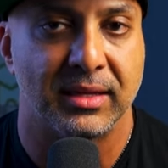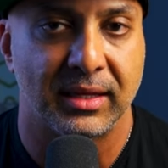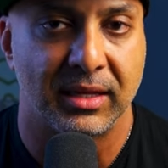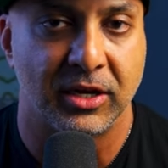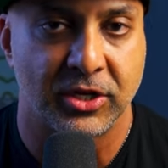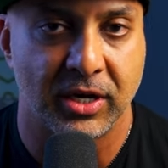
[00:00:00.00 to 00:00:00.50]

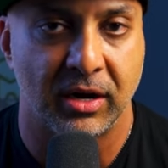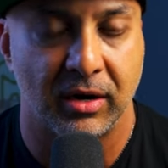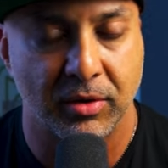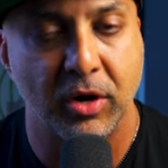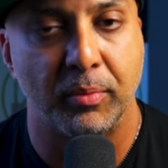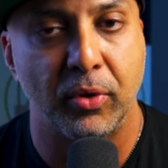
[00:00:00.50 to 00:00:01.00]
that they
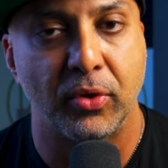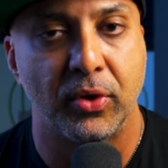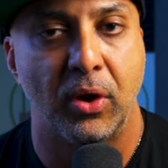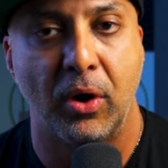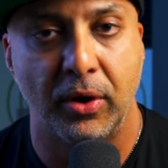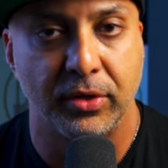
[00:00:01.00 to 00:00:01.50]
share, you know, both
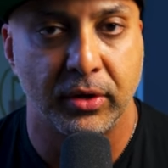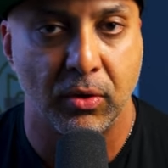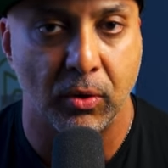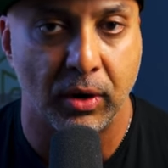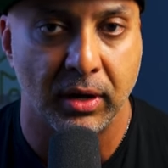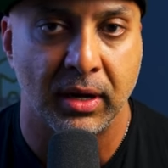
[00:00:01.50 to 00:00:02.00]
on the
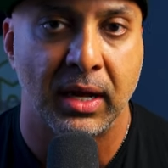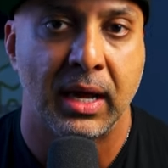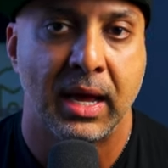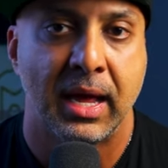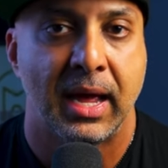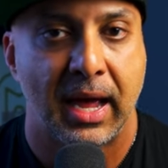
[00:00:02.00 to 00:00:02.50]
court
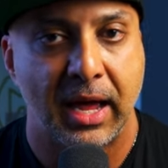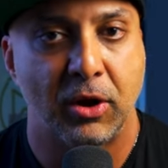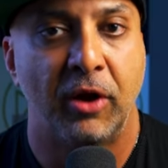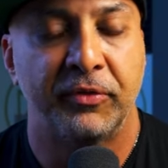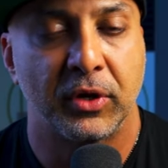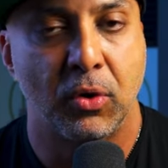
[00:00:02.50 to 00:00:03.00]
and
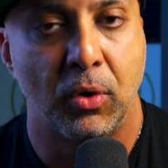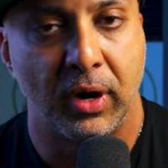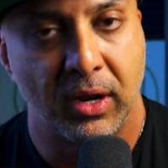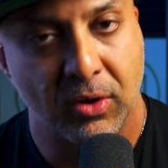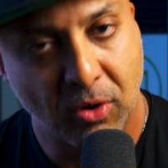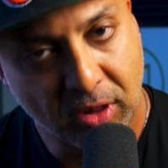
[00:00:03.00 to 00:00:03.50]
off the court.
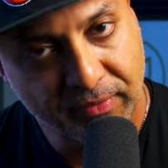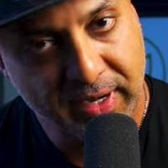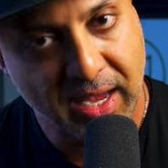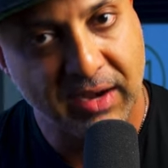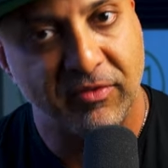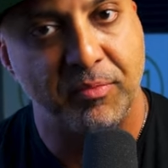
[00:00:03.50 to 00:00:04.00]
And all of it
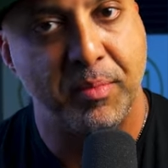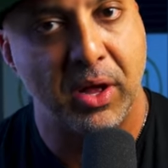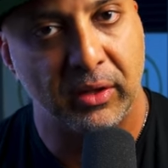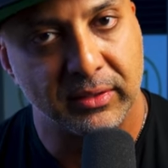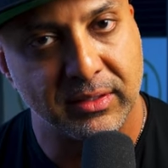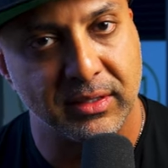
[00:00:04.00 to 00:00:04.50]
kind of
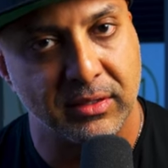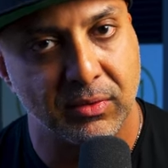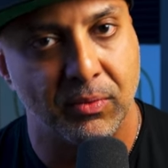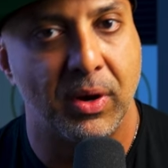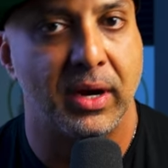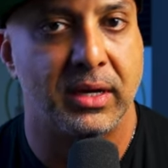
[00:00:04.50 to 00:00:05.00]
melds into
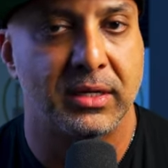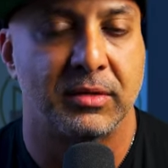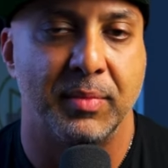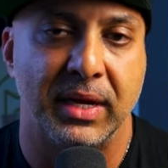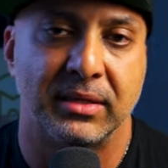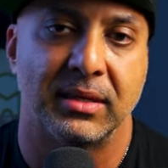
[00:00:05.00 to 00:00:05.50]
one. It just
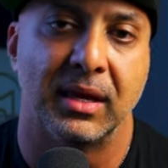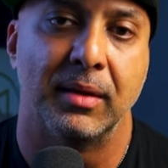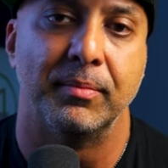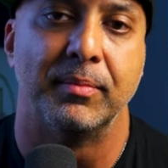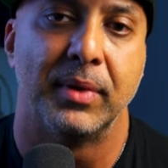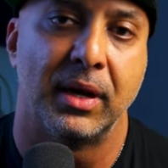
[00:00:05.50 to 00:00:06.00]
makes
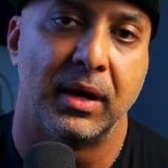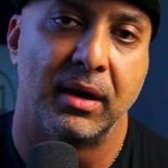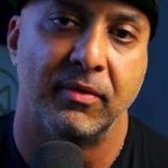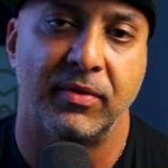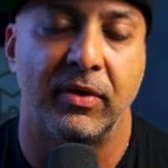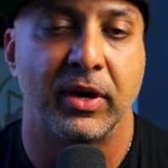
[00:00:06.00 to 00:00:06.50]
them uh,
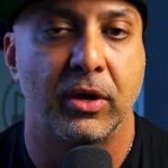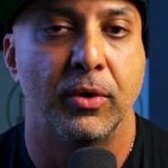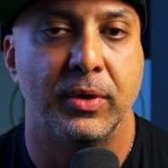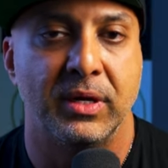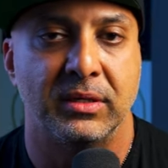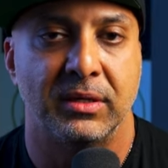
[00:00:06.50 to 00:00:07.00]
a very
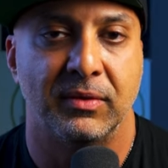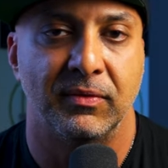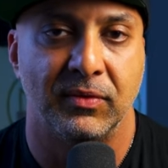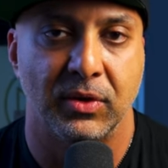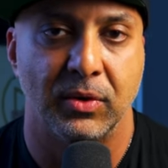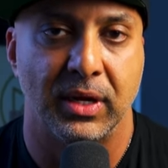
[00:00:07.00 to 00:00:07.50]
cohesive
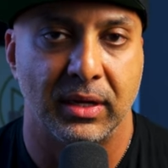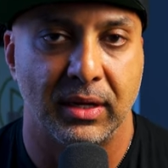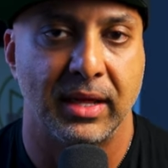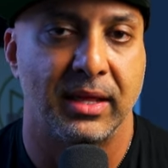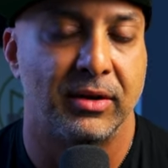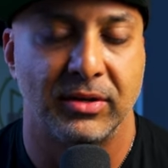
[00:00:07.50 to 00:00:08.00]
unit.
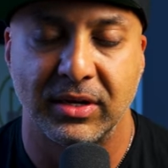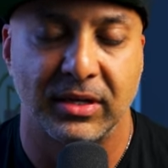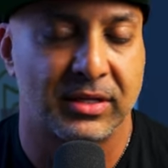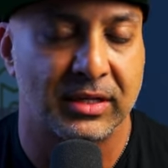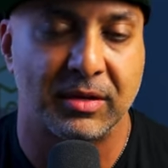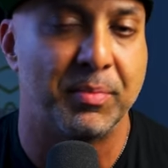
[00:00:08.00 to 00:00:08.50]
And they're
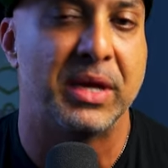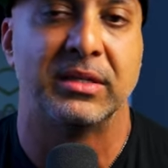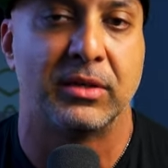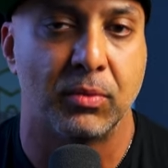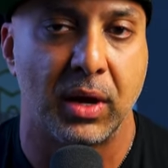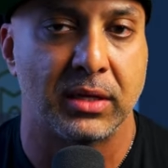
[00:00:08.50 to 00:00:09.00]
just, it's amazing
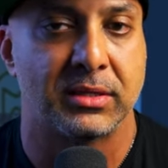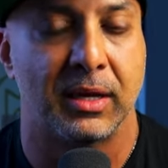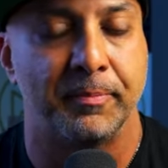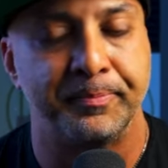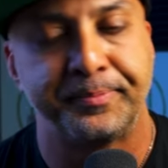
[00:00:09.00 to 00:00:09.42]
to watch them.